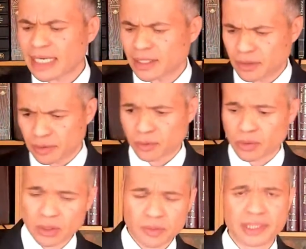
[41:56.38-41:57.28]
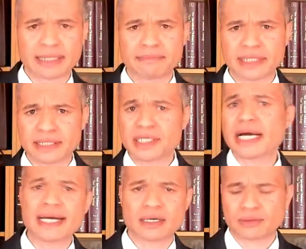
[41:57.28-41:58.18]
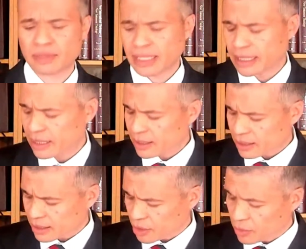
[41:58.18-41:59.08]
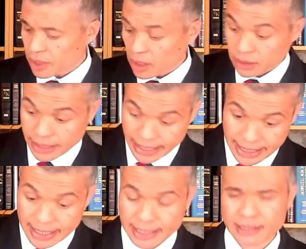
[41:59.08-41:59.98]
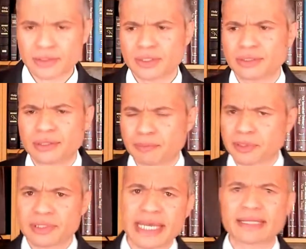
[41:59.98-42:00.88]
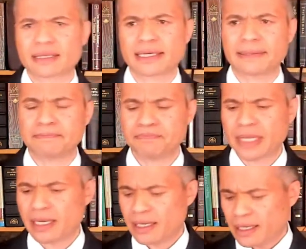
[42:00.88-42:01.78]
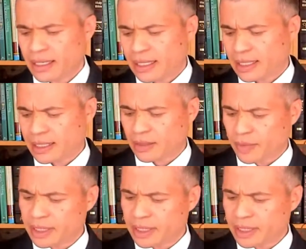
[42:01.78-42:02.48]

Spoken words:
and you would walk with them in town, you would hold their hand to protect them, and